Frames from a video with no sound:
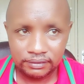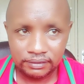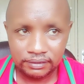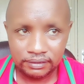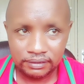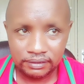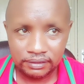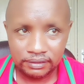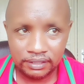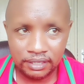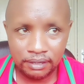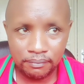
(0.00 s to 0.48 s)

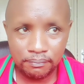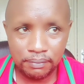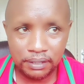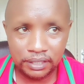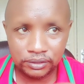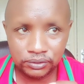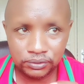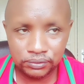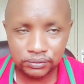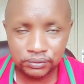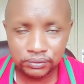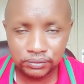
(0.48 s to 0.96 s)
Number
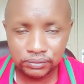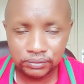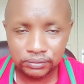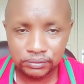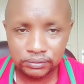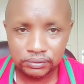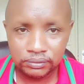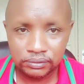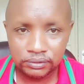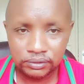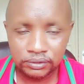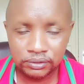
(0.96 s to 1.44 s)
two,
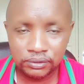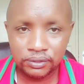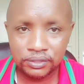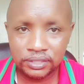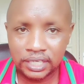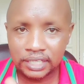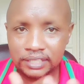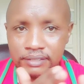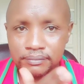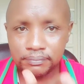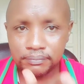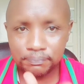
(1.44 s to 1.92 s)
so
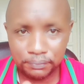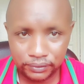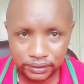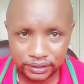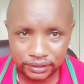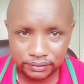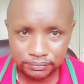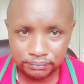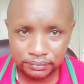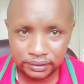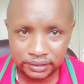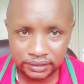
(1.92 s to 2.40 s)
that point
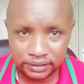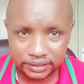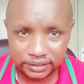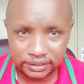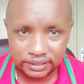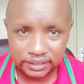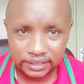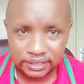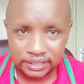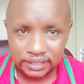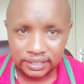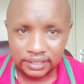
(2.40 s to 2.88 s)
means
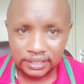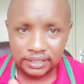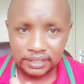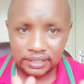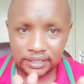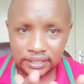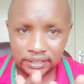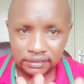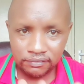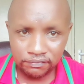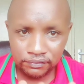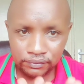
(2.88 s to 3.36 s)

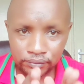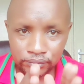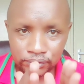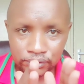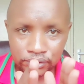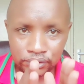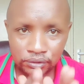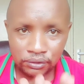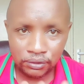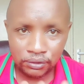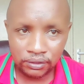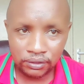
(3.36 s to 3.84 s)
if you
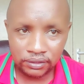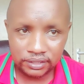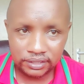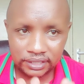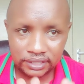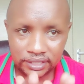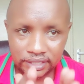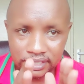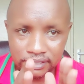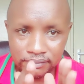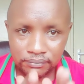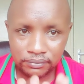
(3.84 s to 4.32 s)
soak the
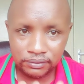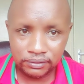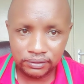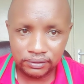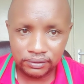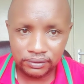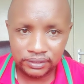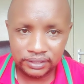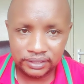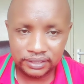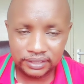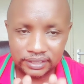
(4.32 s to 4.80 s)

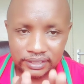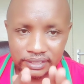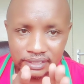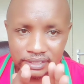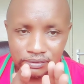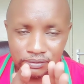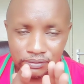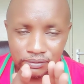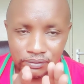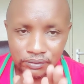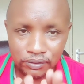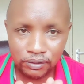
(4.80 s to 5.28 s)
hemorrhoid in
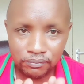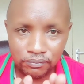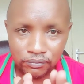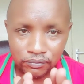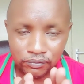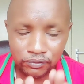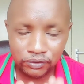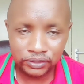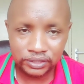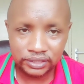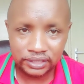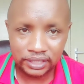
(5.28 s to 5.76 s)
warm
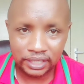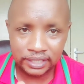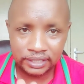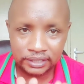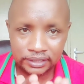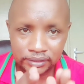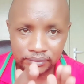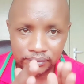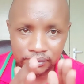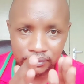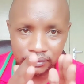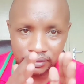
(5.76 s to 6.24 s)
water, it
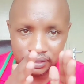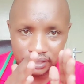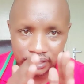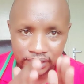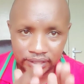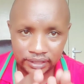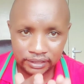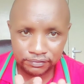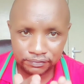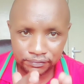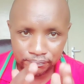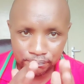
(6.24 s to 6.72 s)
will
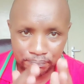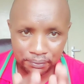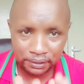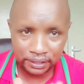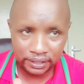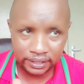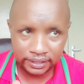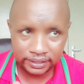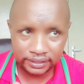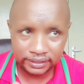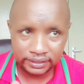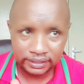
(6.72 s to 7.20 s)
relieve
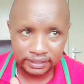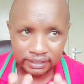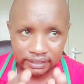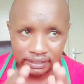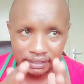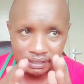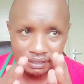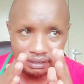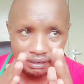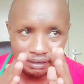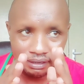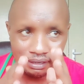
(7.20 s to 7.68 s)
pain
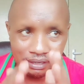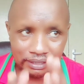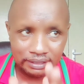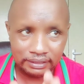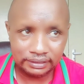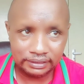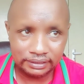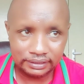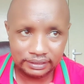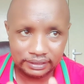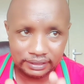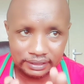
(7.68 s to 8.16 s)
and
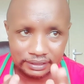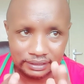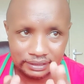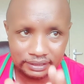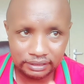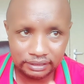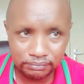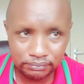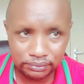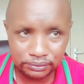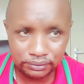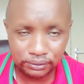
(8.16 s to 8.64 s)
the
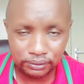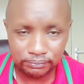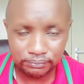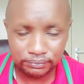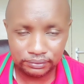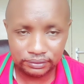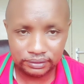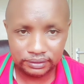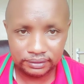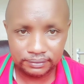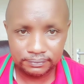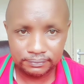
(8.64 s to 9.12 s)
symptoms.